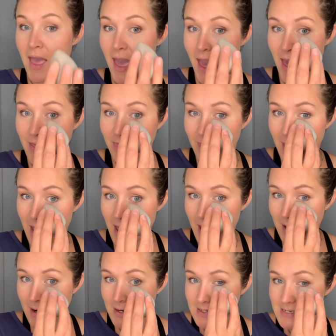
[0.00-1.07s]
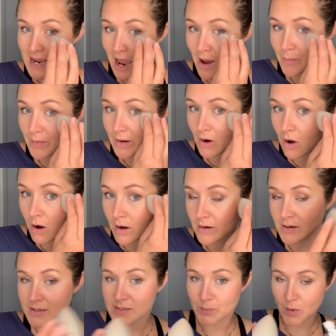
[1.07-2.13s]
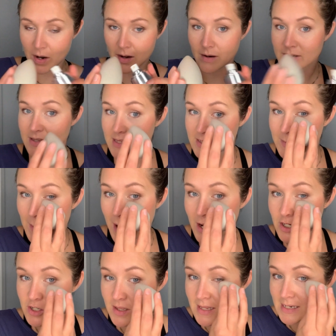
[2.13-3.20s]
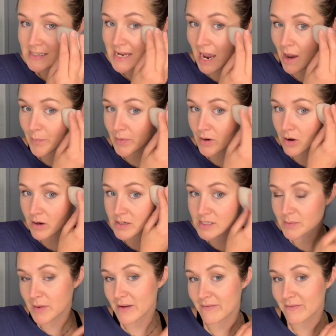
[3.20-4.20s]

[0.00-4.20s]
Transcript: and then tap it on, spray it onto the sponge and then tap it onto my